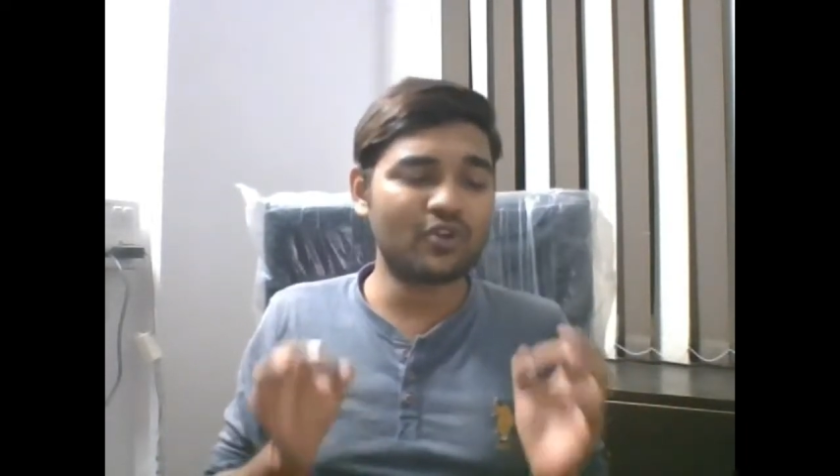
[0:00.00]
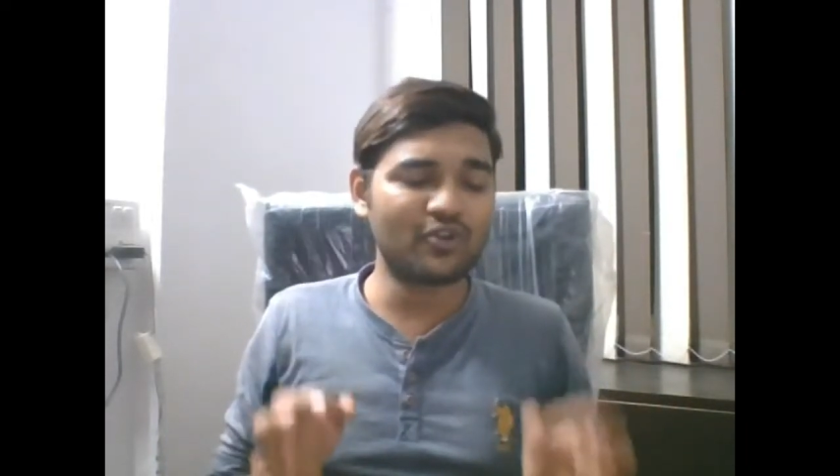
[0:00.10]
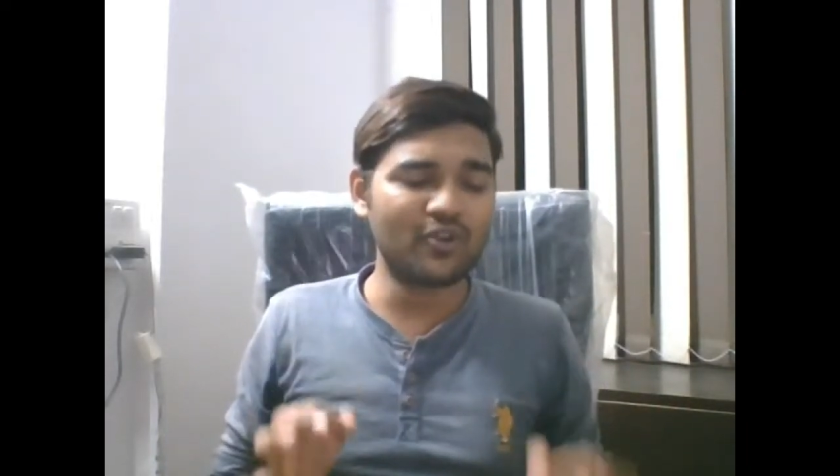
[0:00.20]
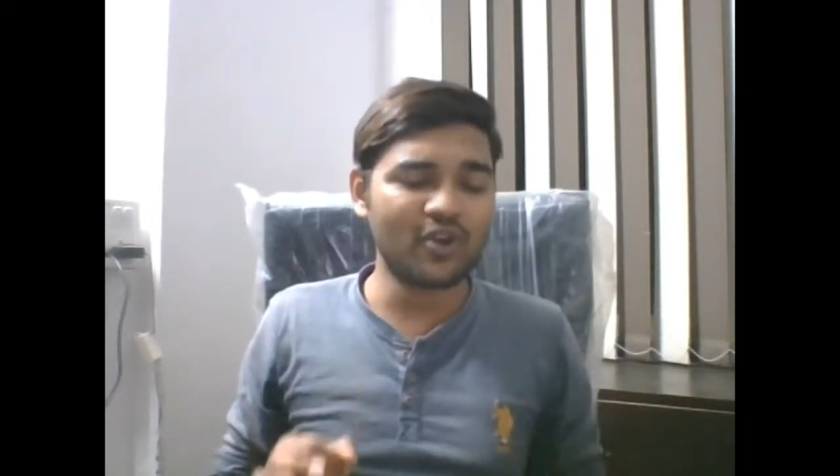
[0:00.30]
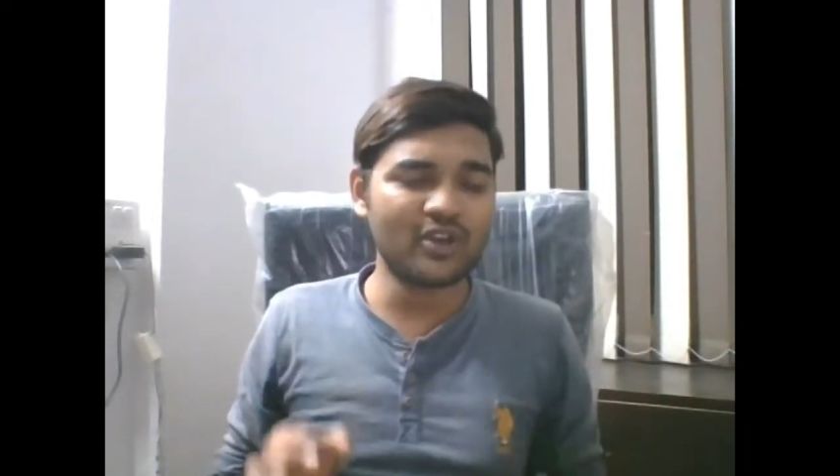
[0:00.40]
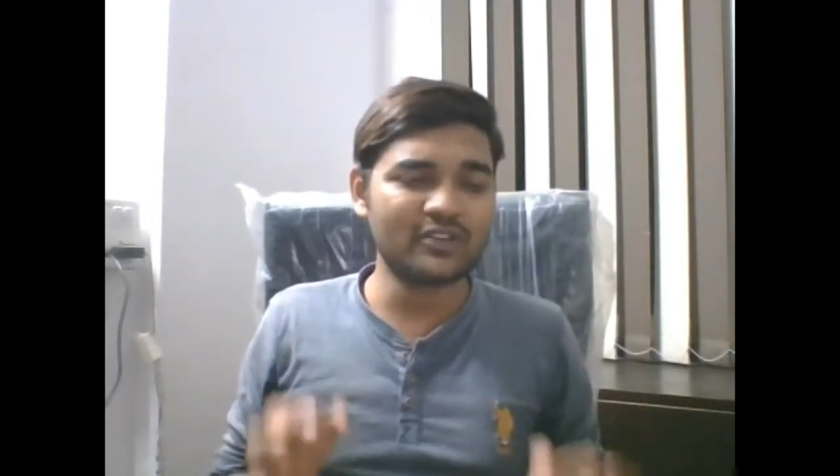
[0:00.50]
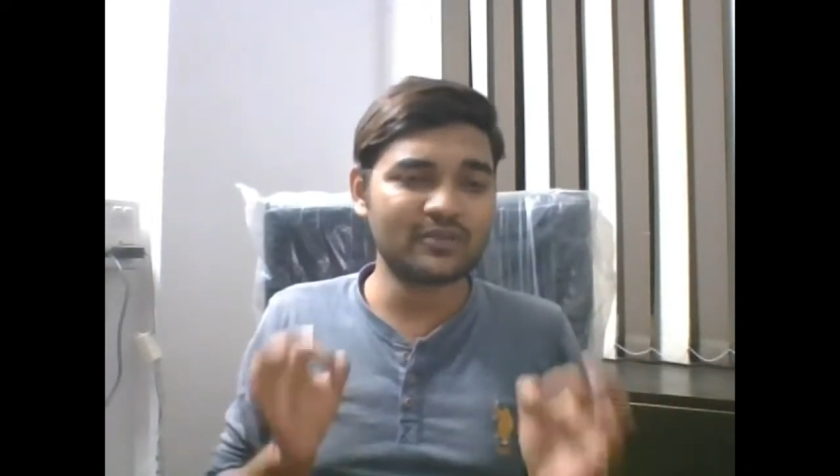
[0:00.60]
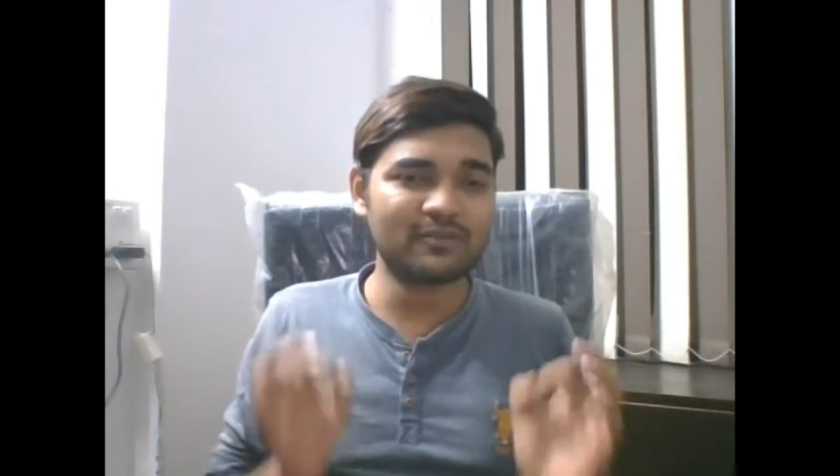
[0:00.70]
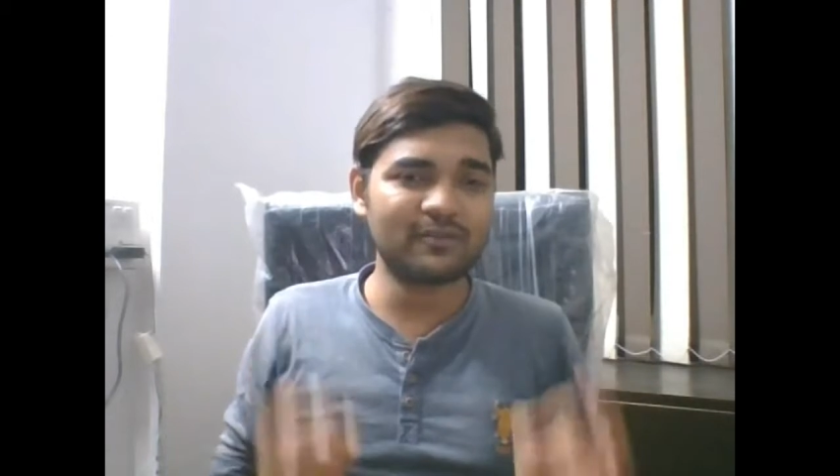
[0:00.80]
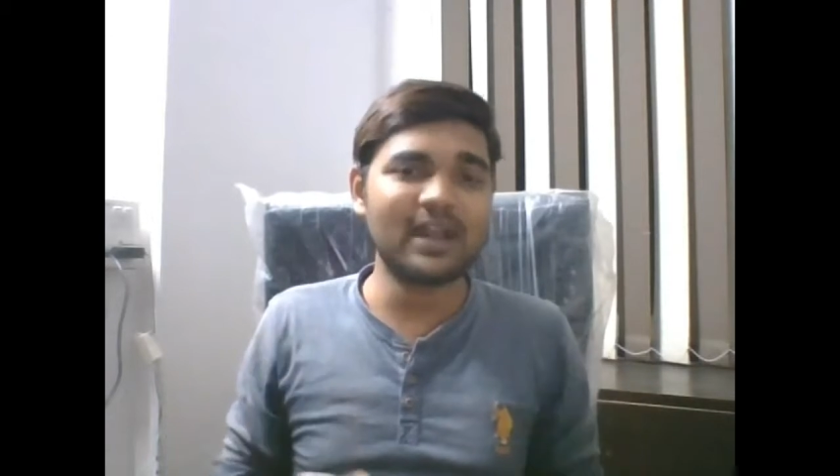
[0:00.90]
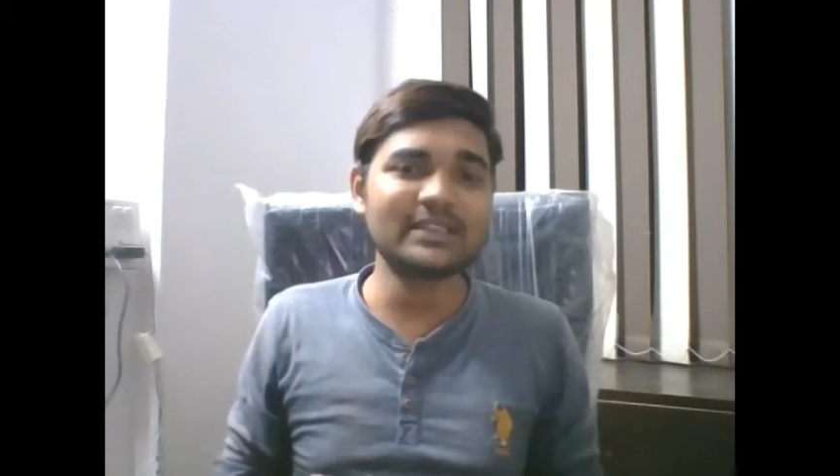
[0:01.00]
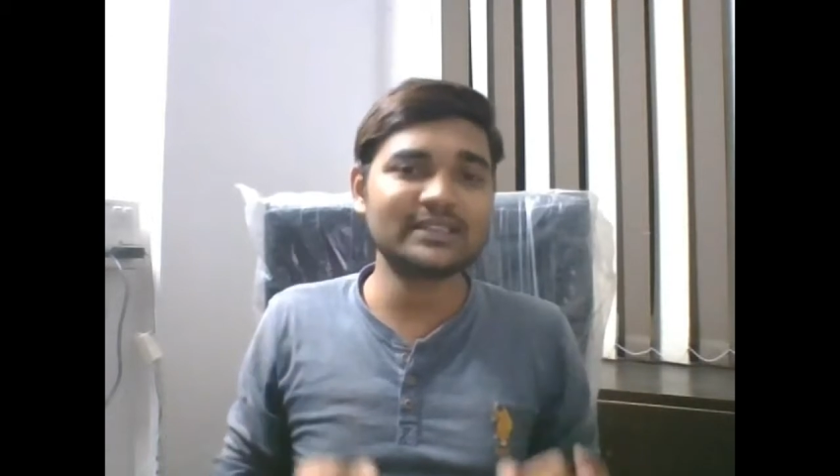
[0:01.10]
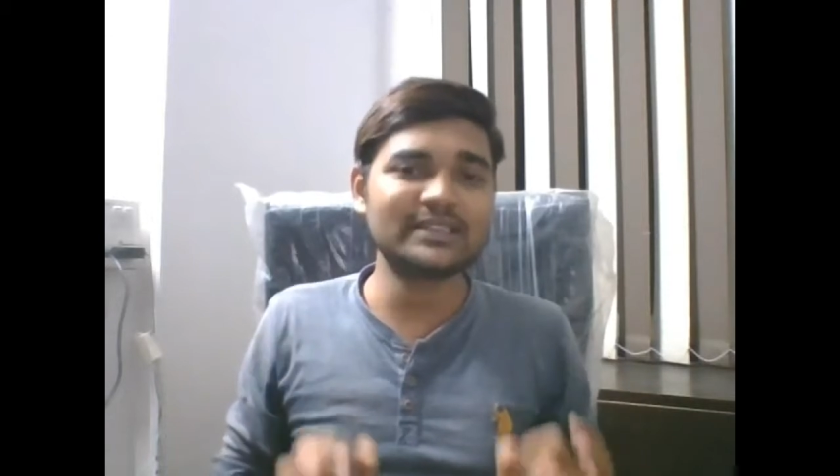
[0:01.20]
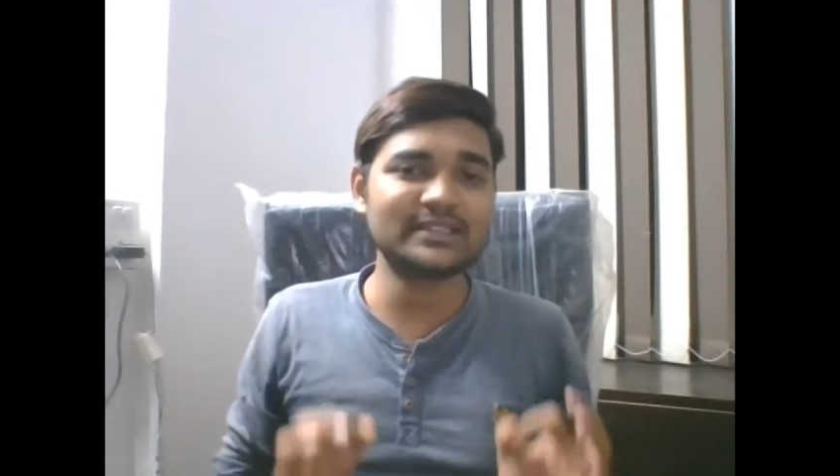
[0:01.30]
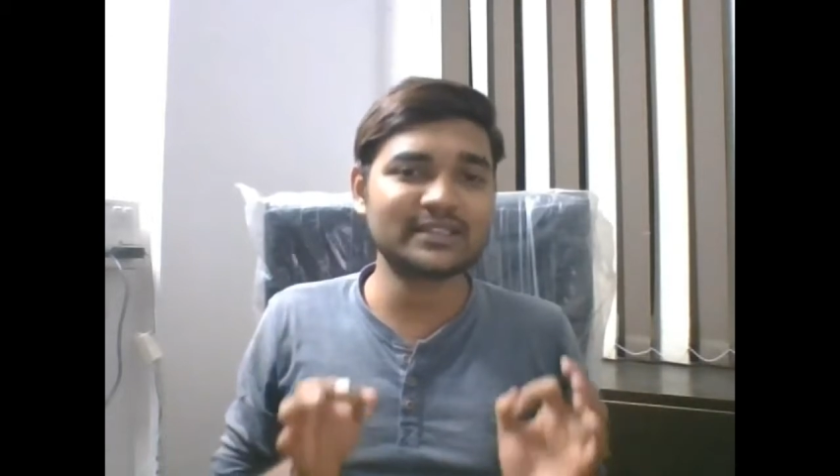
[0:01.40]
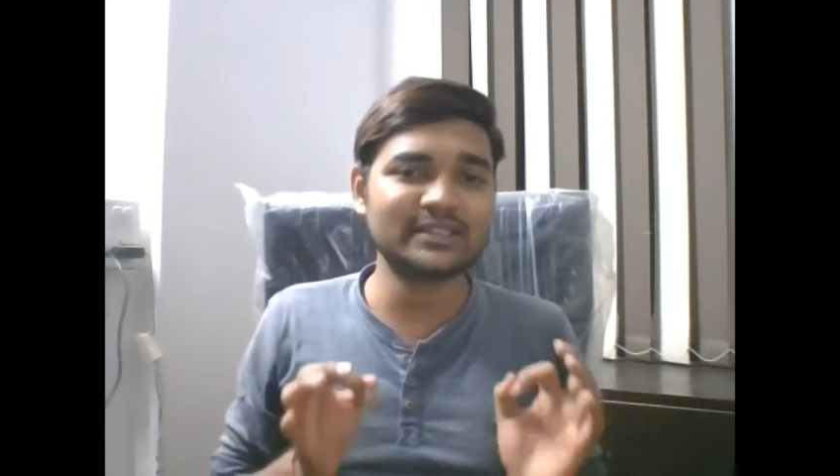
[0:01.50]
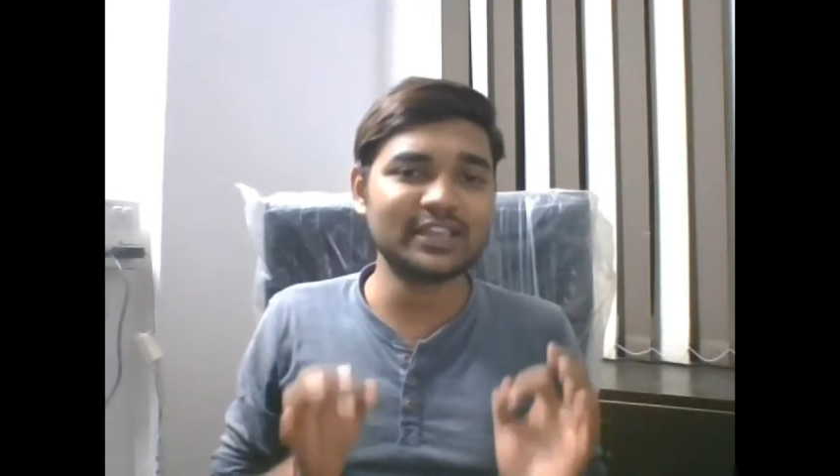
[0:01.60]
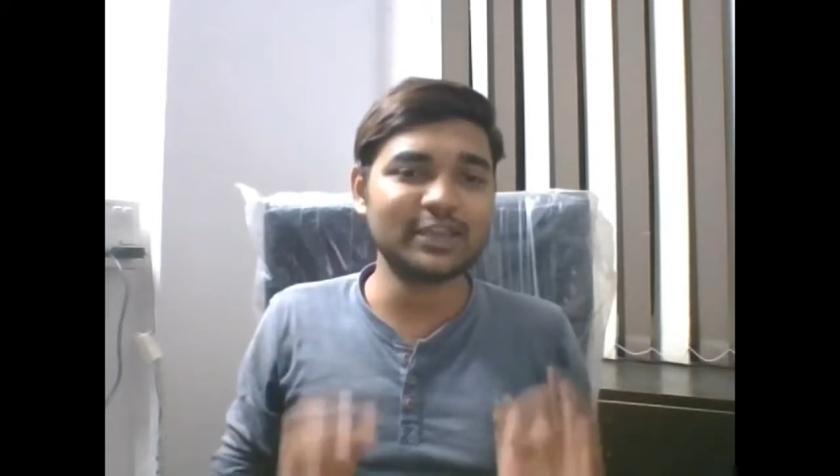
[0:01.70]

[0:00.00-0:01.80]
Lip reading: cross faster